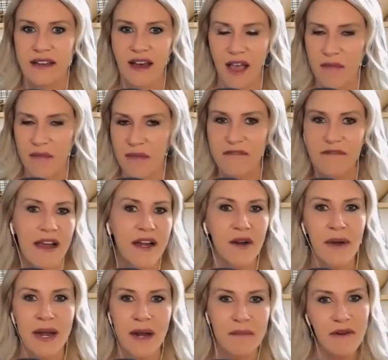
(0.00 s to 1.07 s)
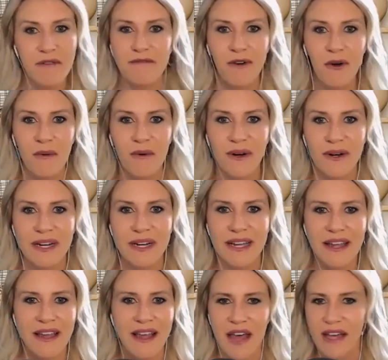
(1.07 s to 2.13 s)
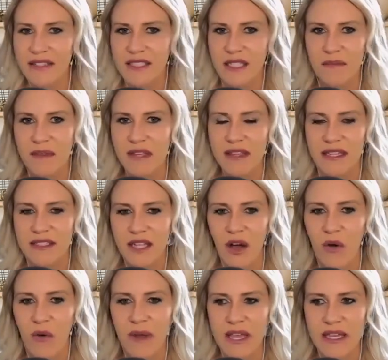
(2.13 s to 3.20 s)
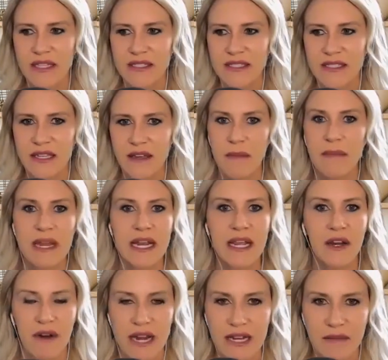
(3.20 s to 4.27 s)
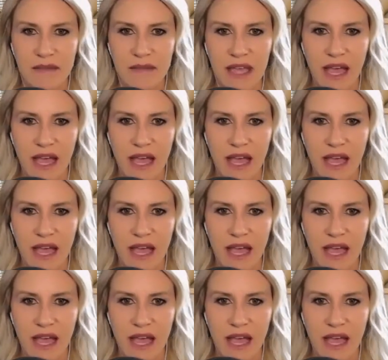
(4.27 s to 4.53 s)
I'm going to find a way to move forward. That's something that's always been ingrained in me.